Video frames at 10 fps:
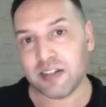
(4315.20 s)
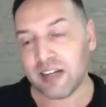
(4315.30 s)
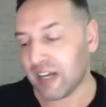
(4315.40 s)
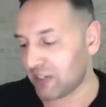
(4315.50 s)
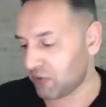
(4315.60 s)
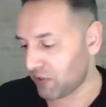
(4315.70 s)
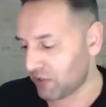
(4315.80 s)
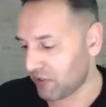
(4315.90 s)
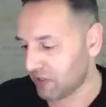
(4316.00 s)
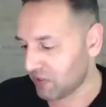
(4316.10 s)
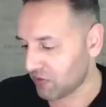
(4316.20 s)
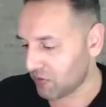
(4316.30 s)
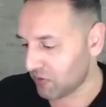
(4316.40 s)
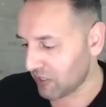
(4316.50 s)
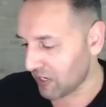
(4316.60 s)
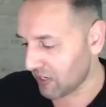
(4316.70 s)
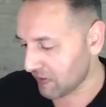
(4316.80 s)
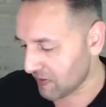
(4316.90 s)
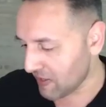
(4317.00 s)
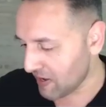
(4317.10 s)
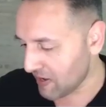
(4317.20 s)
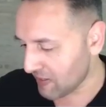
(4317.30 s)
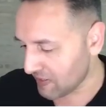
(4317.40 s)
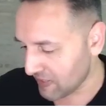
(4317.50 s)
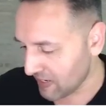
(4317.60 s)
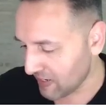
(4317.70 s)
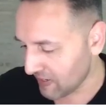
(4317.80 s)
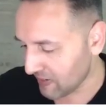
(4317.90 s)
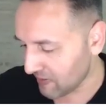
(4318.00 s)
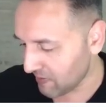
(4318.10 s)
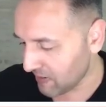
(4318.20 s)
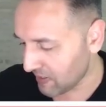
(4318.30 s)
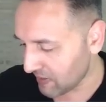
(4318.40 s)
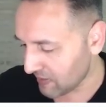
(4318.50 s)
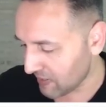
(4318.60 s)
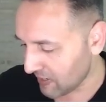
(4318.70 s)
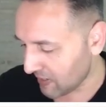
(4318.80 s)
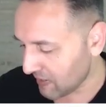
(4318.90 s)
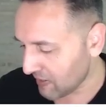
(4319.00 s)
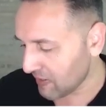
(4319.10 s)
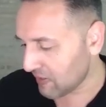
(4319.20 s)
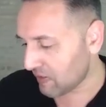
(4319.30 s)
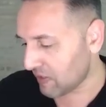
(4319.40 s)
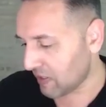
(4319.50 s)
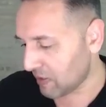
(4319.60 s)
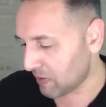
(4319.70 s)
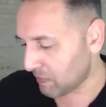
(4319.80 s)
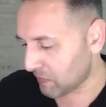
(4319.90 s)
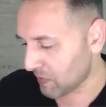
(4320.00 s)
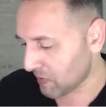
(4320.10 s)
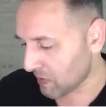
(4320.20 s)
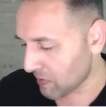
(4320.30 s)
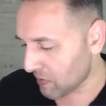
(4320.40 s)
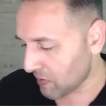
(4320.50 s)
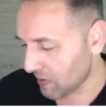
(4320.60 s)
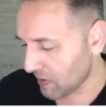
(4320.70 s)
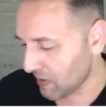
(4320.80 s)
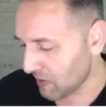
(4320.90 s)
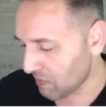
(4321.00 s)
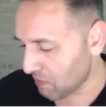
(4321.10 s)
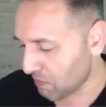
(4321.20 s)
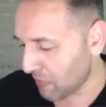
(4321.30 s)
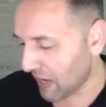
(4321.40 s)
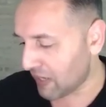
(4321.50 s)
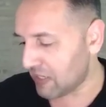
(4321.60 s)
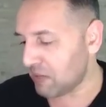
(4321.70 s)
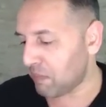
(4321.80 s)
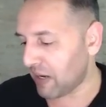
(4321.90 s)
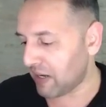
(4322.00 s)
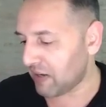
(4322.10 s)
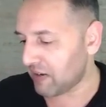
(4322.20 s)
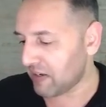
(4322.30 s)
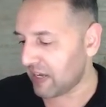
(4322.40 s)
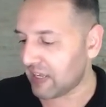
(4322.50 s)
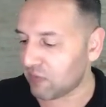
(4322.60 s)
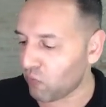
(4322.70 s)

100. Do it again. There, down, around, there. Try it again. By, ipai. And